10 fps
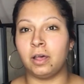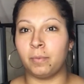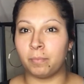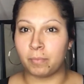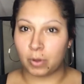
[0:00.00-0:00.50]

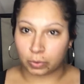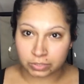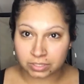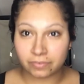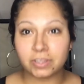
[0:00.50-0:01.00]

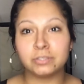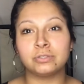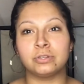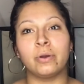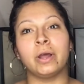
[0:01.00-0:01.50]
Most of us
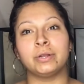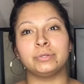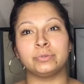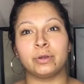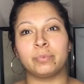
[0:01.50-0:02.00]
know how
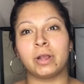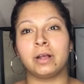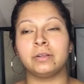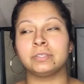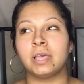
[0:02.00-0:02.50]
to do our
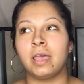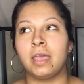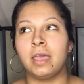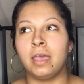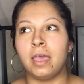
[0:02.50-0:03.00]
brows
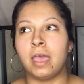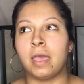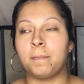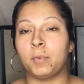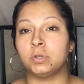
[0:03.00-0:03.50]

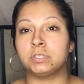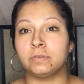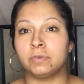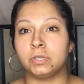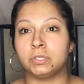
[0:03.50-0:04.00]
and most
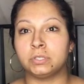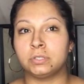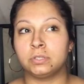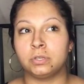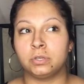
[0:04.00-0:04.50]
of us
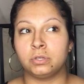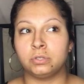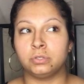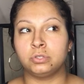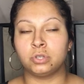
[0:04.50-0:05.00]

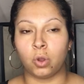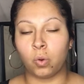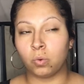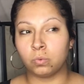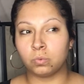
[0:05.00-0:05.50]

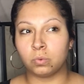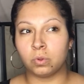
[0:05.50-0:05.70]
don't.